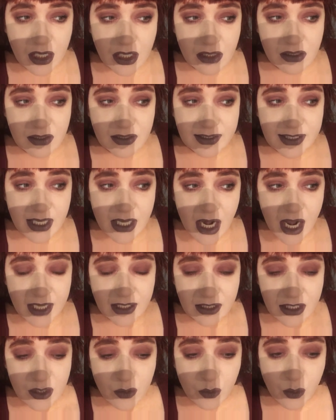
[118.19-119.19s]
is that I
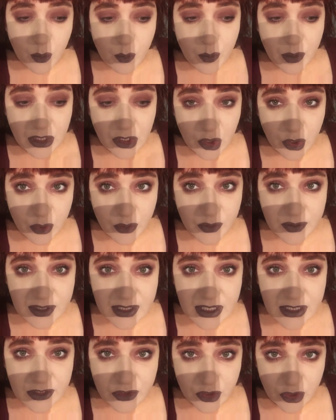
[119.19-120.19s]
think when we use
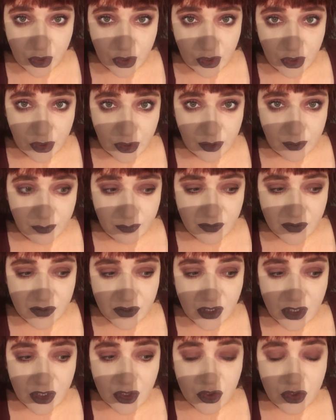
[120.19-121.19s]
these terms
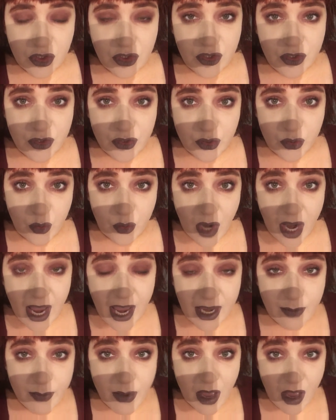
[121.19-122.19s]
to
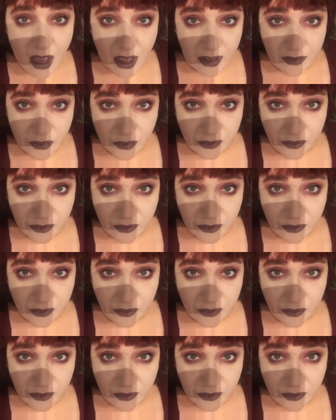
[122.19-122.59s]
describe other